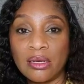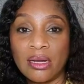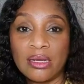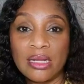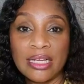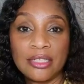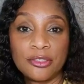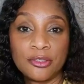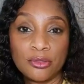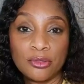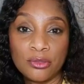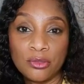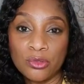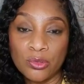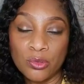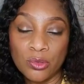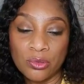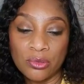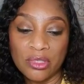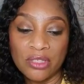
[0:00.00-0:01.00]
And I don't
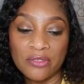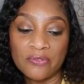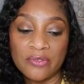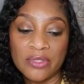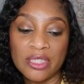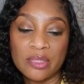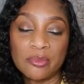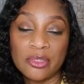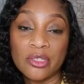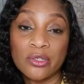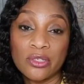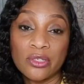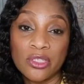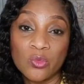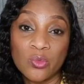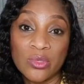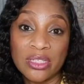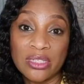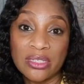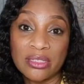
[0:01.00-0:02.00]
know if it's
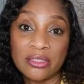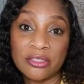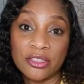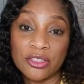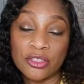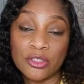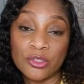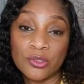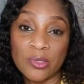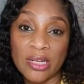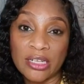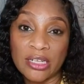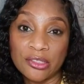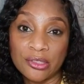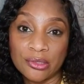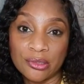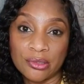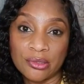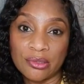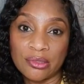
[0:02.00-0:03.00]
because we need the
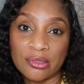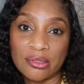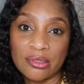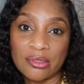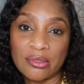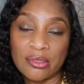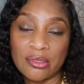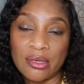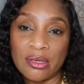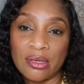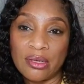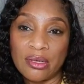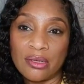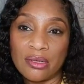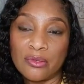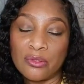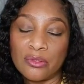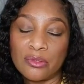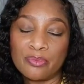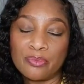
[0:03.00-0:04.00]
distractions,
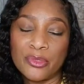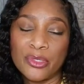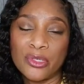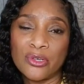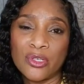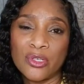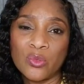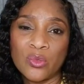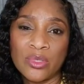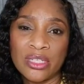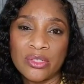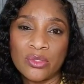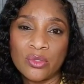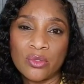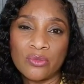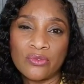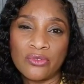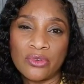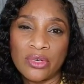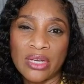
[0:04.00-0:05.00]
because we need
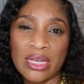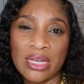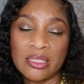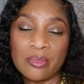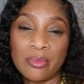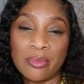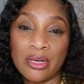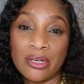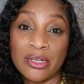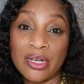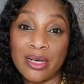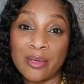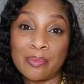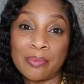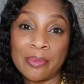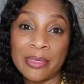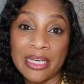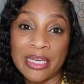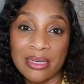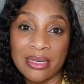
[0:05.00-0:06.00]
to forget about our
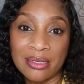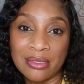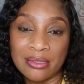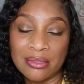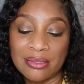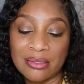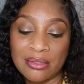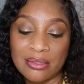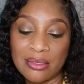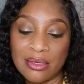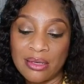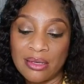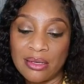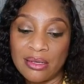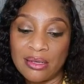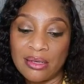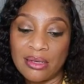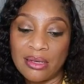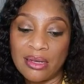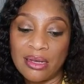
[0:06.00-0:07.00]
pains,
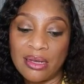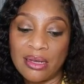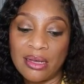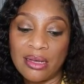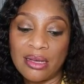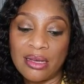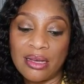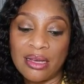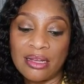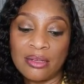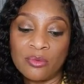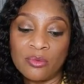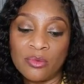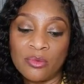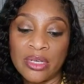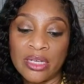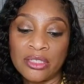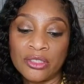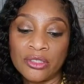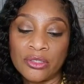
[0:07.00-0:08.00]
and
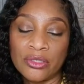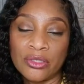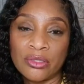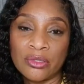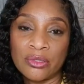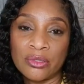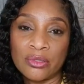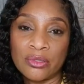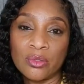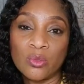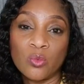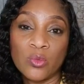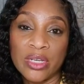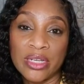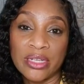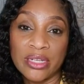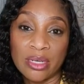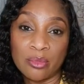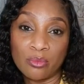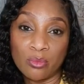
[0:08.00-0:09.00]
we are just
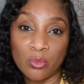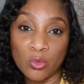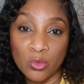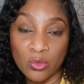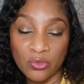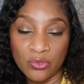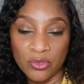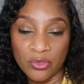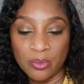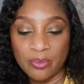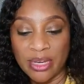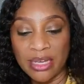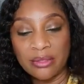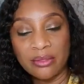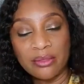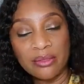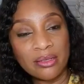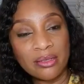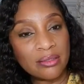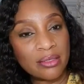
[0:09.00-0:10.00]
swayed and moved by
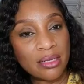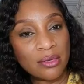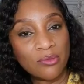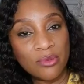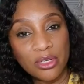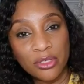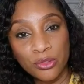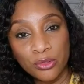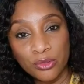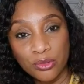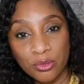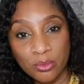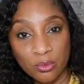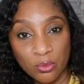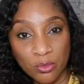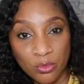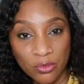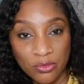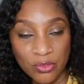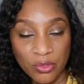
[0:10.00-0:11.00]
things that really shouldn't
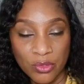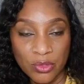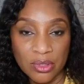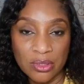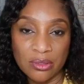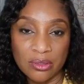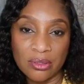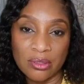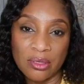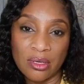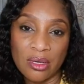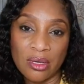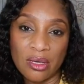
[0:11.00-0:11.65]
move us.